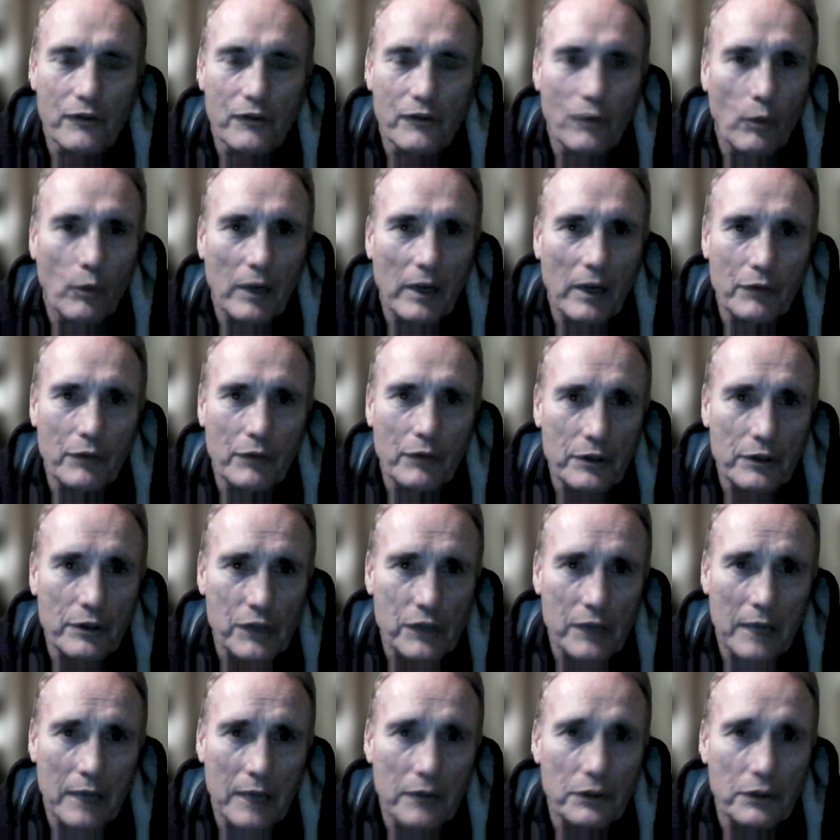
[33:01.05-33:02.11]
in whatever you
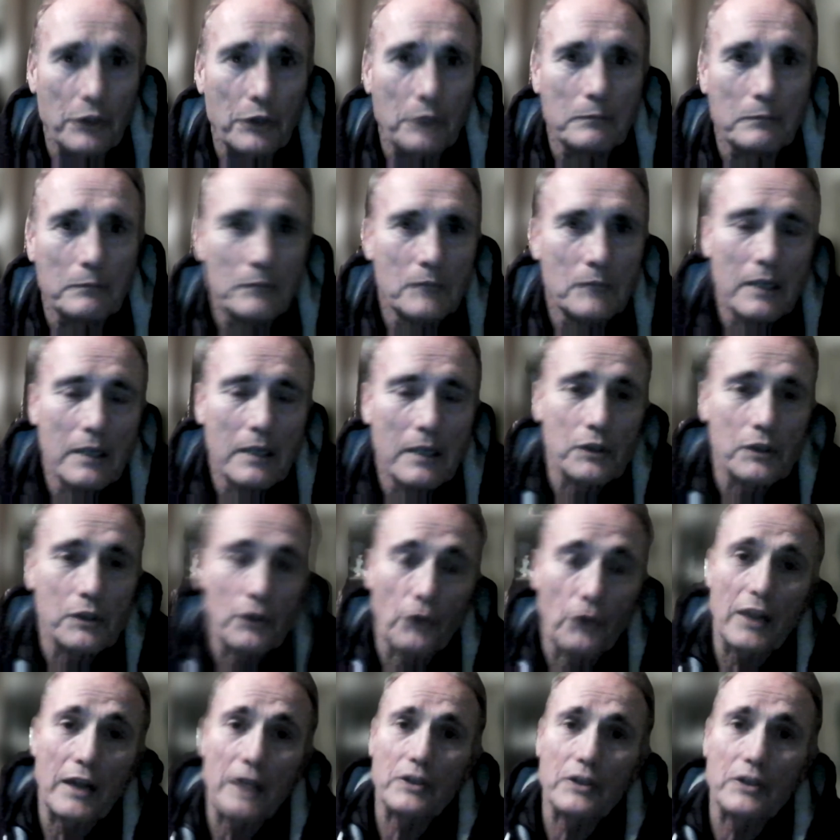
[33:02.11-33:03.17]
decide to do. So
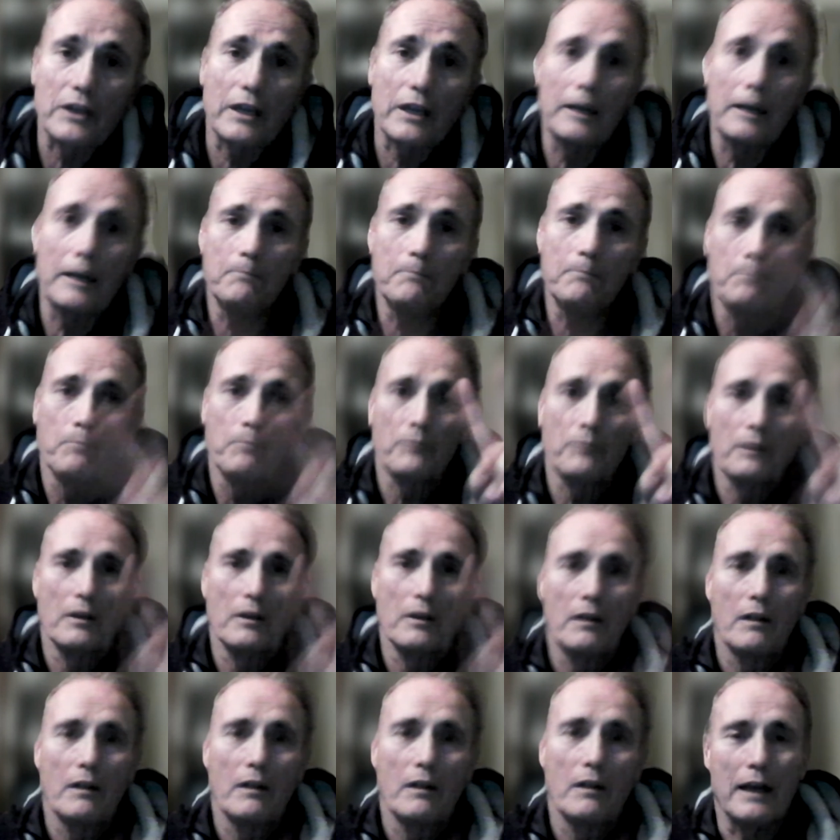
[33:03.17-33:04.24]
thanks again,
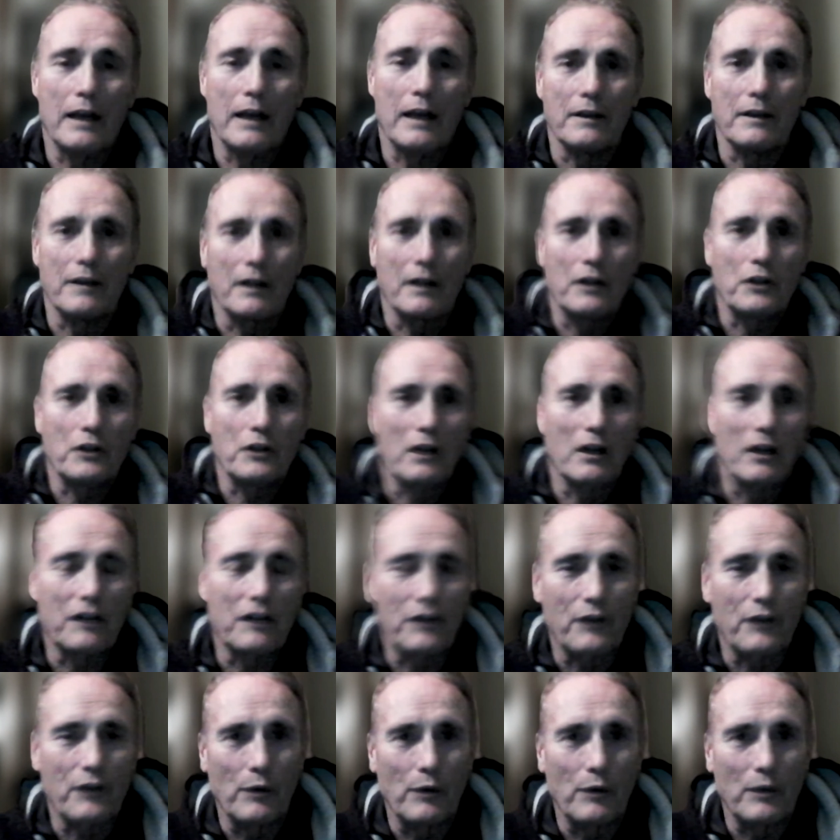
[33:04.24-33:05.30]
and good luck
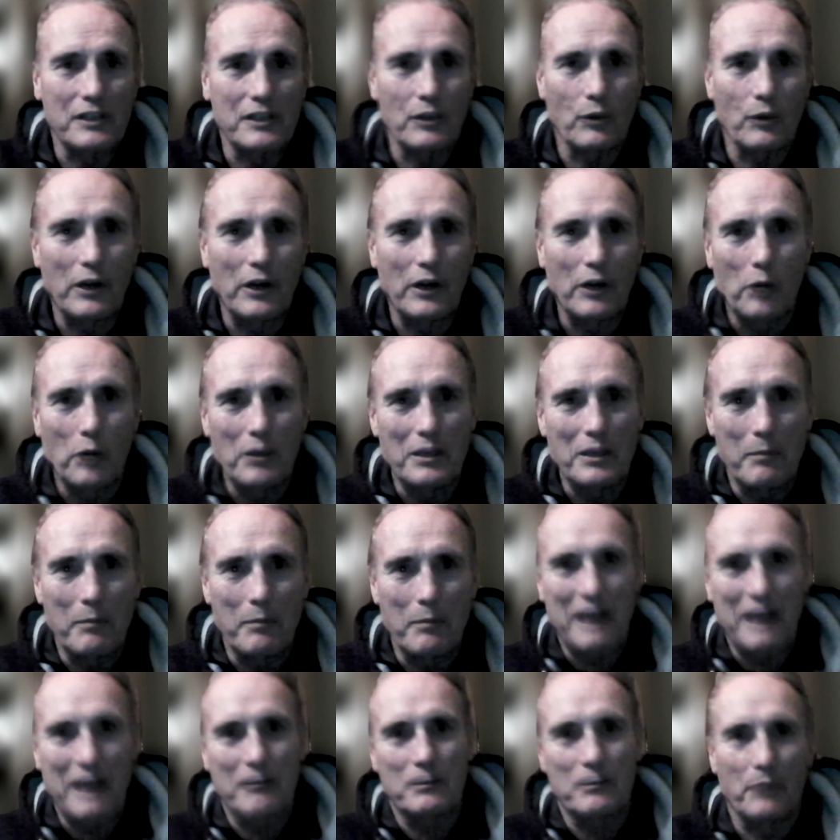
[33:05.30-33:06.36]
for the rest of the way. Hope you get
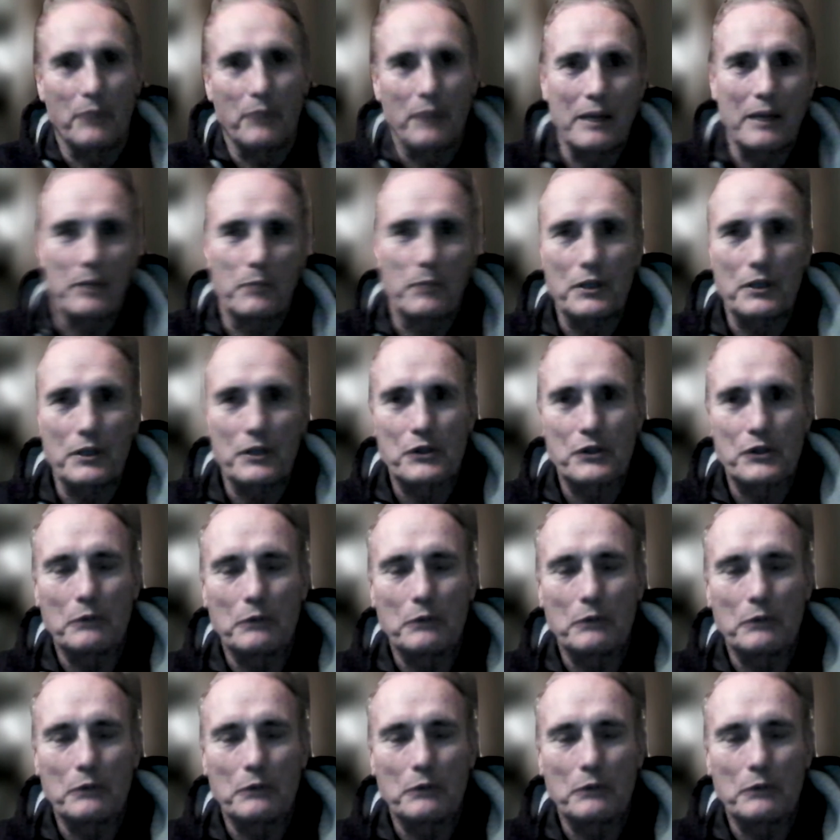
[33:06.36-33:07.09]
back to playing pretty soon.